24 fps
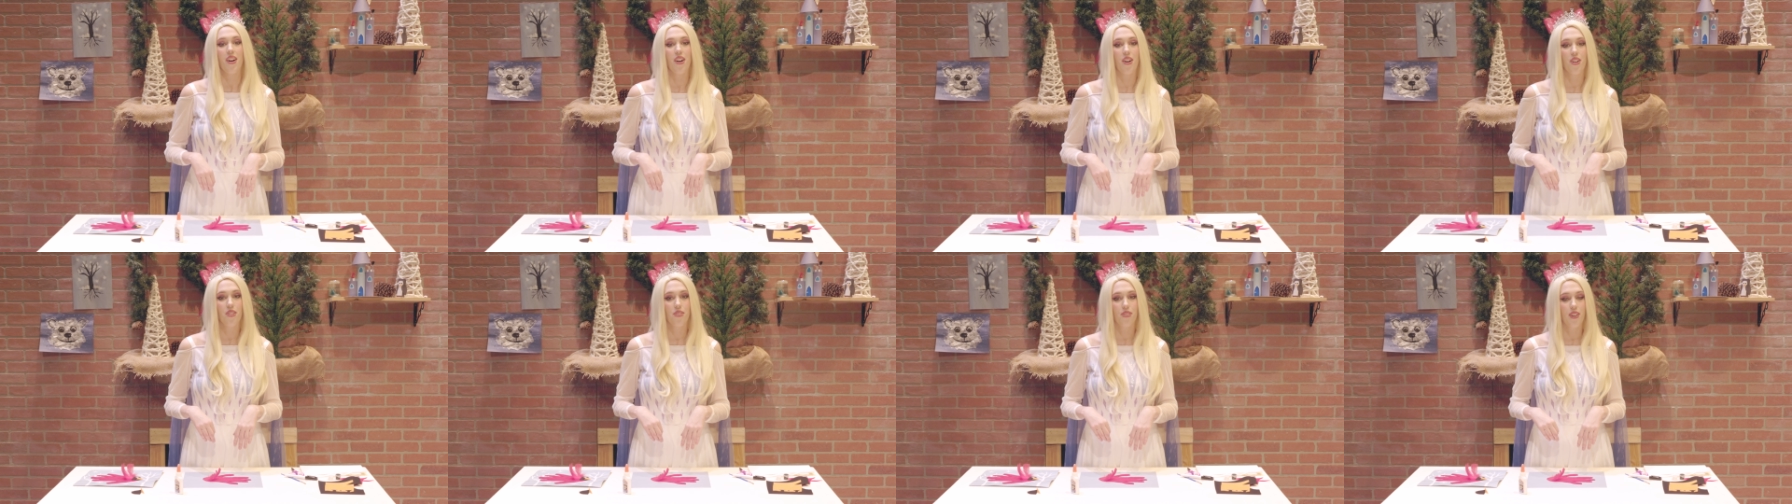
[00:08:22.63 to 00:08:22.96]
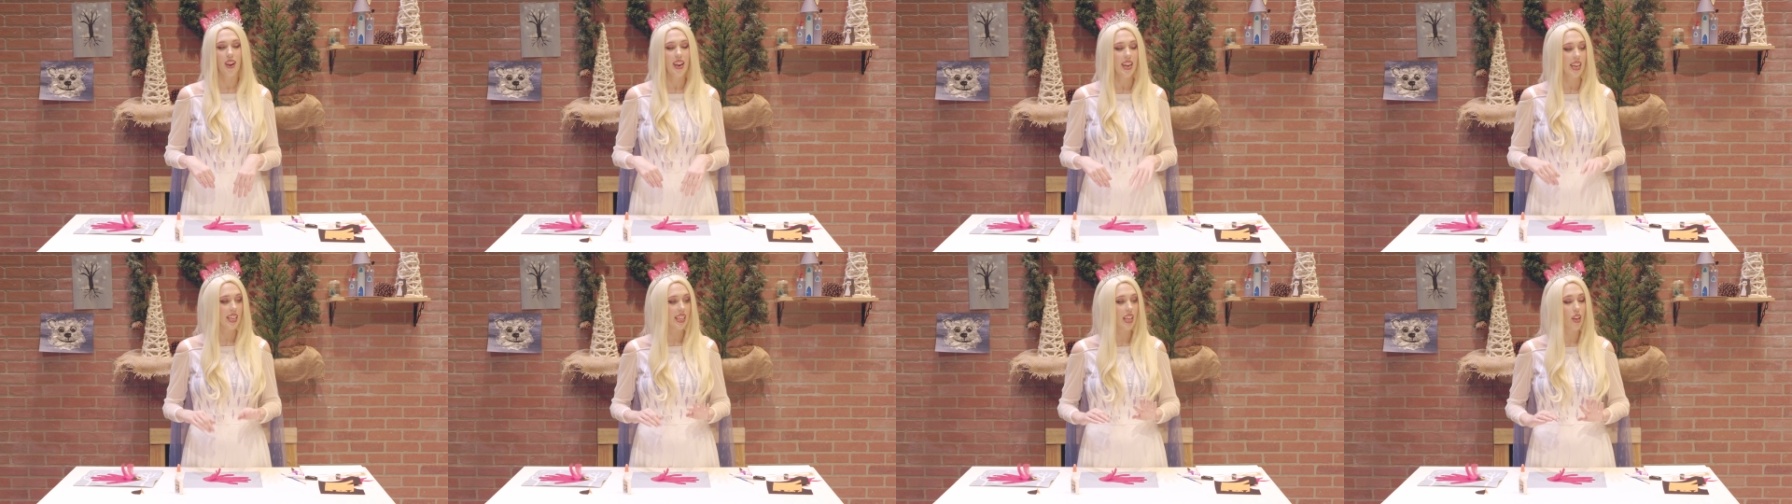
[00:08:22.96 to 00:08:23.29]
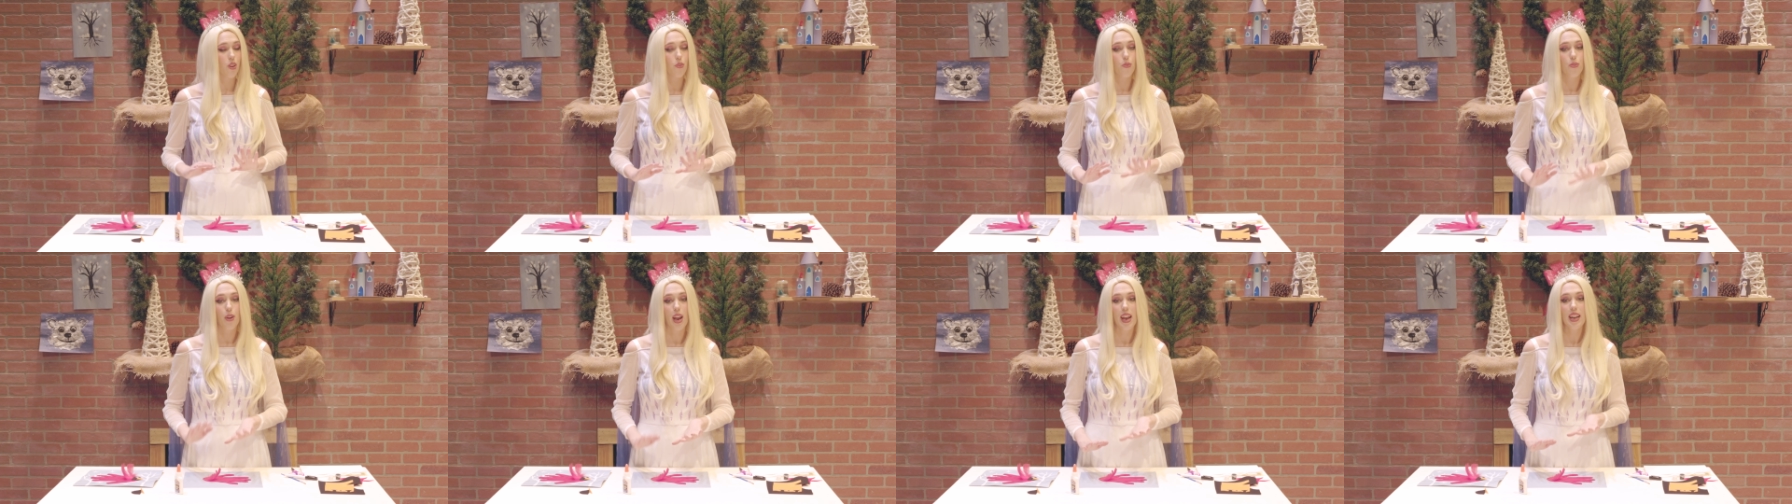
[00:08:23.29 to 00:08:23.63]
All right, and
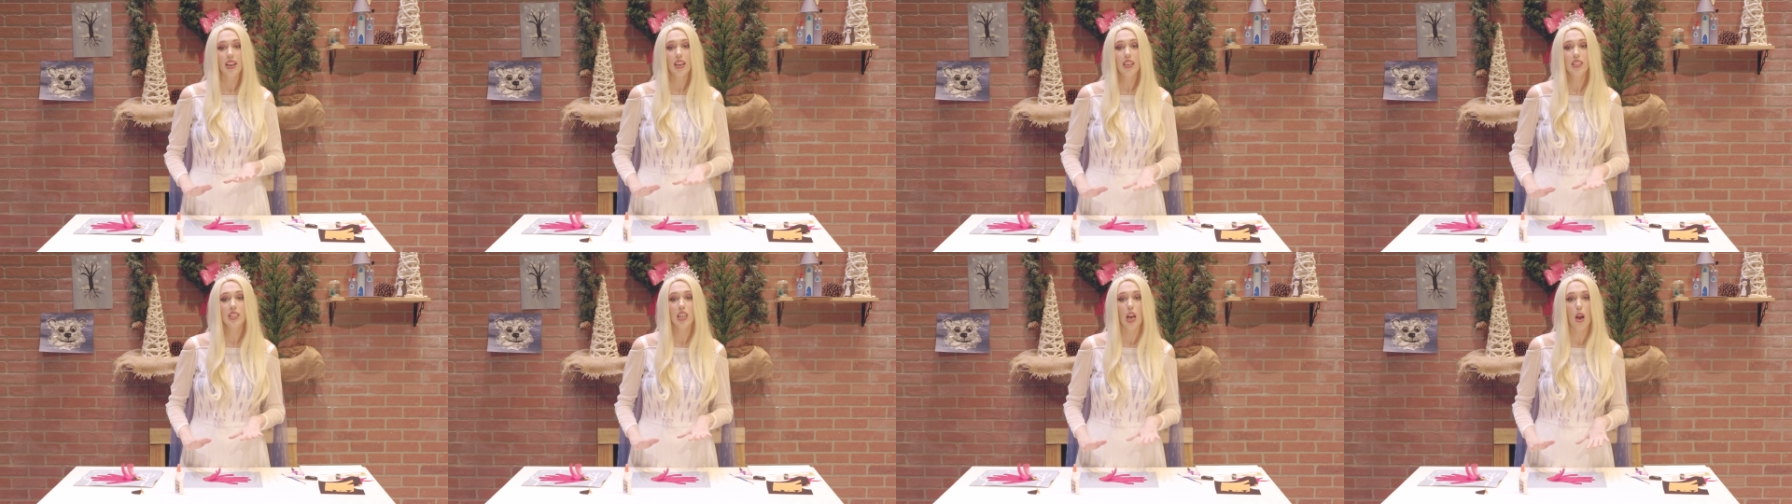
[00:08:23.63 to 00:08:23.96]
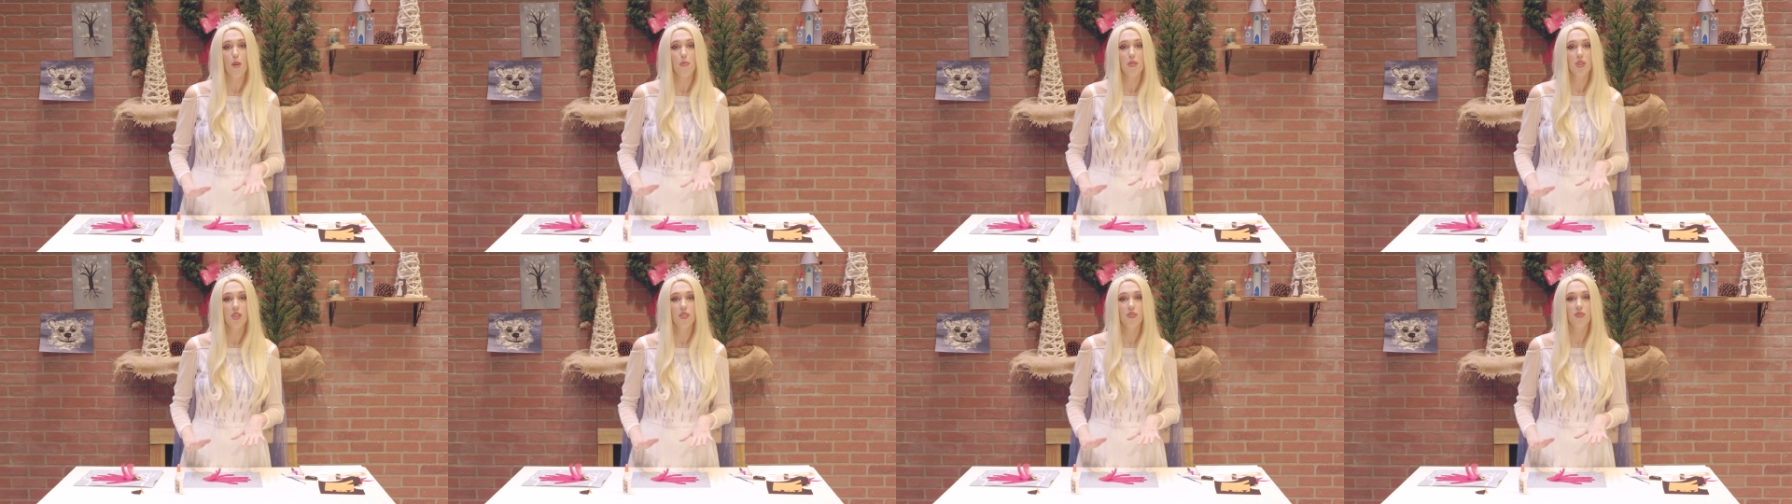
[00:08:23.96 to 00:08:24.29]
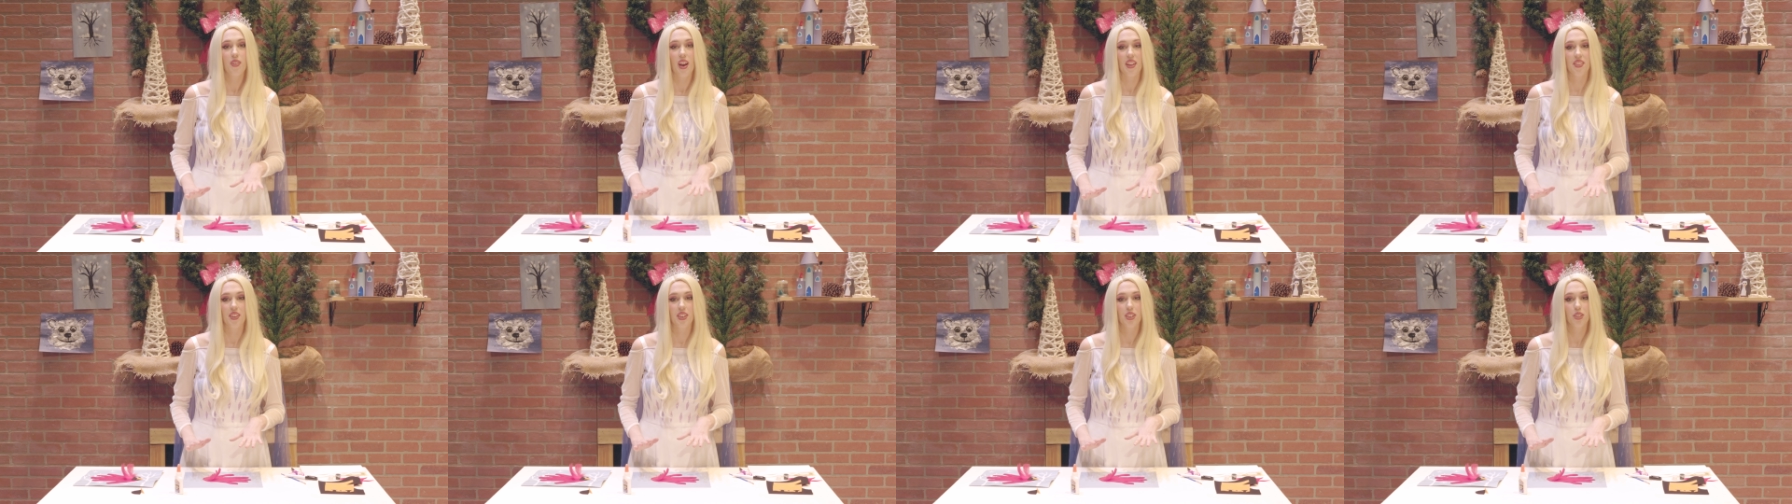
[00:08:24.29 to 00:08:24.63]
then right on top of the
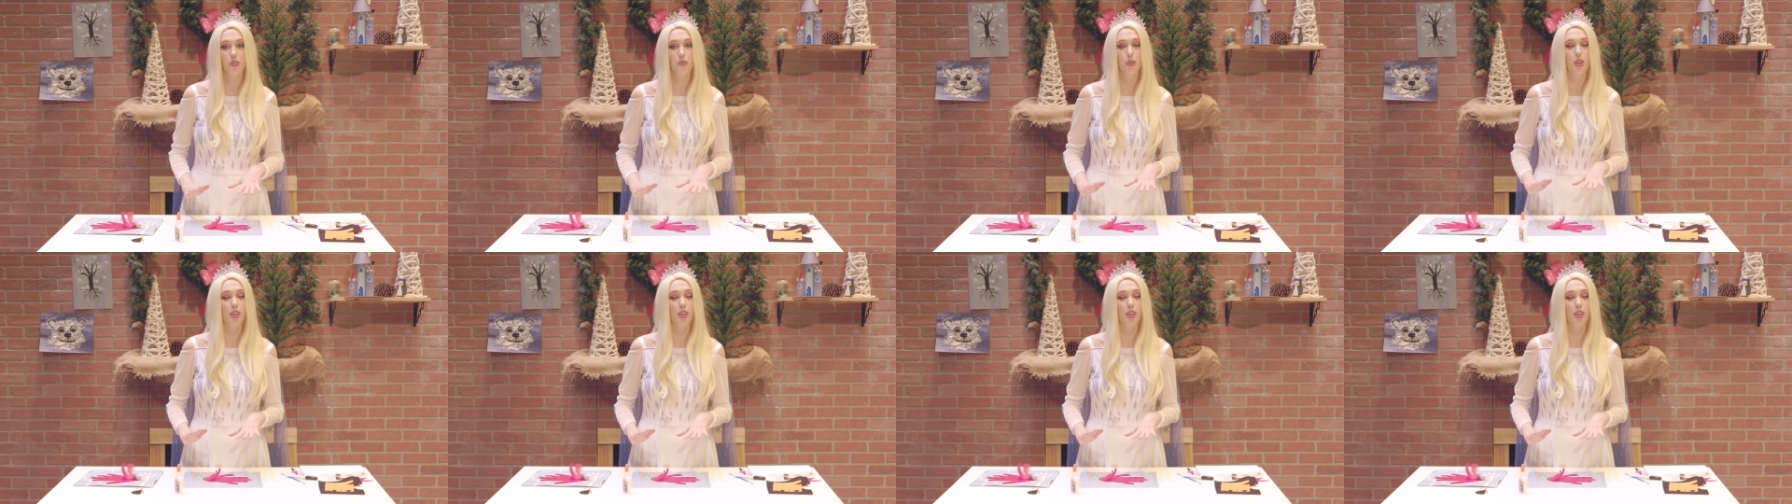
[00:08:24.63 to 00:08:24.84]
feathers,